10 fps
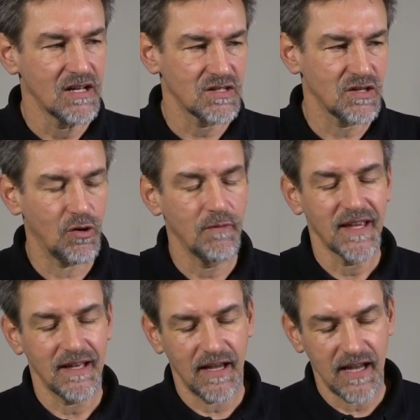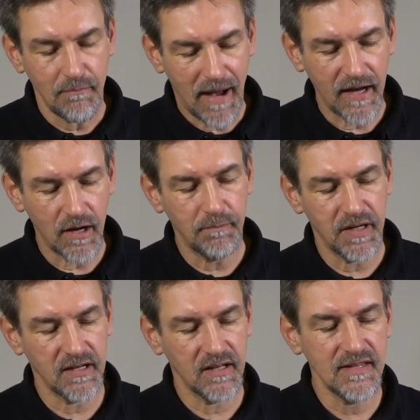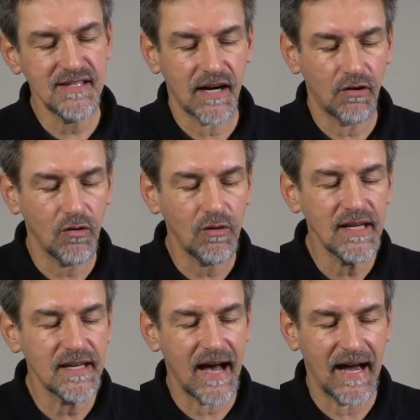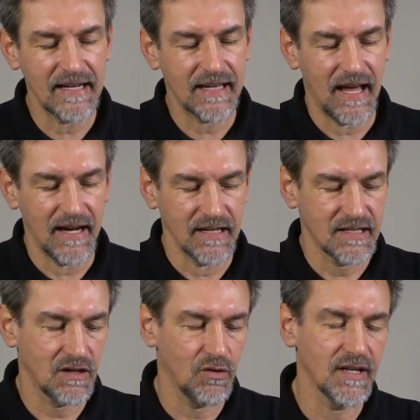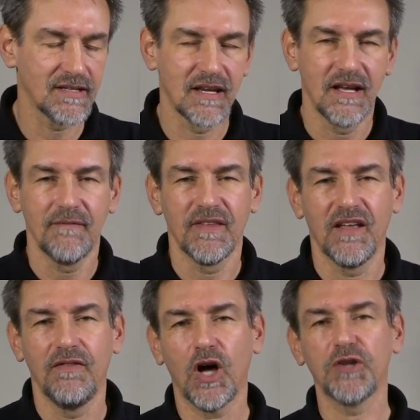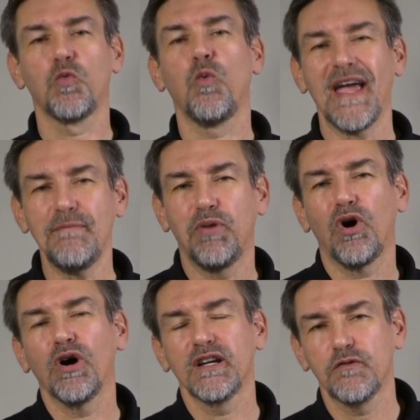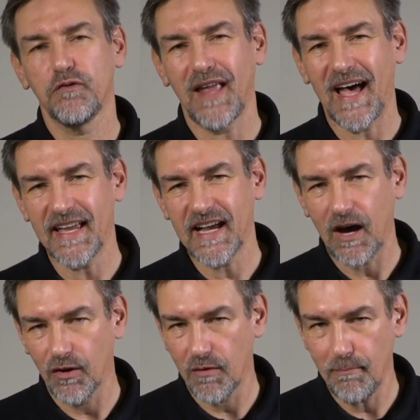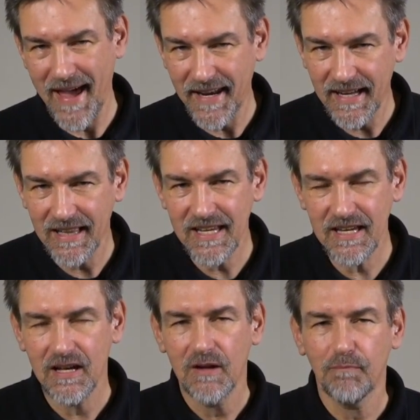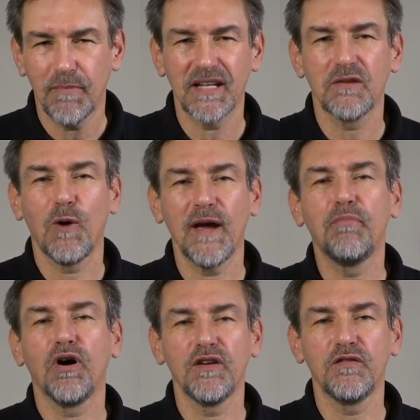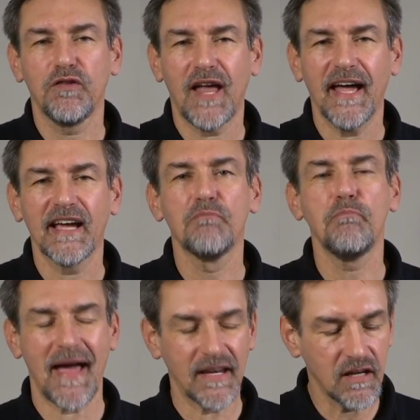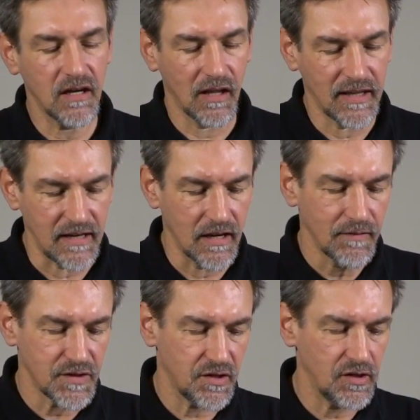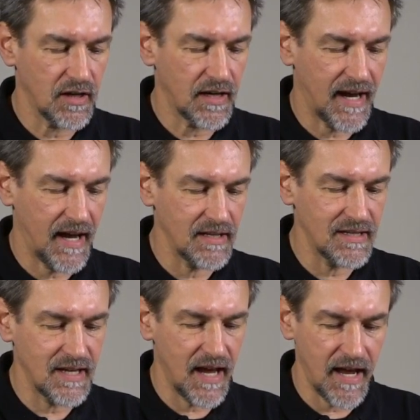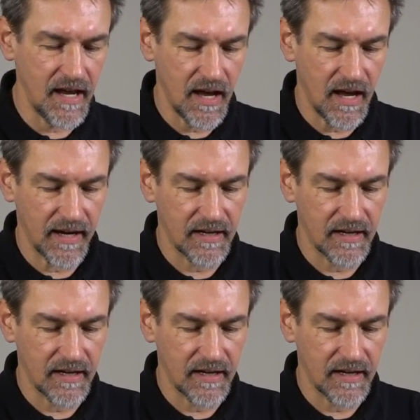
So in my opinion, these are only guidelines. So it's not waypoint flying automatically, but waypoint flying manually. So you can say, I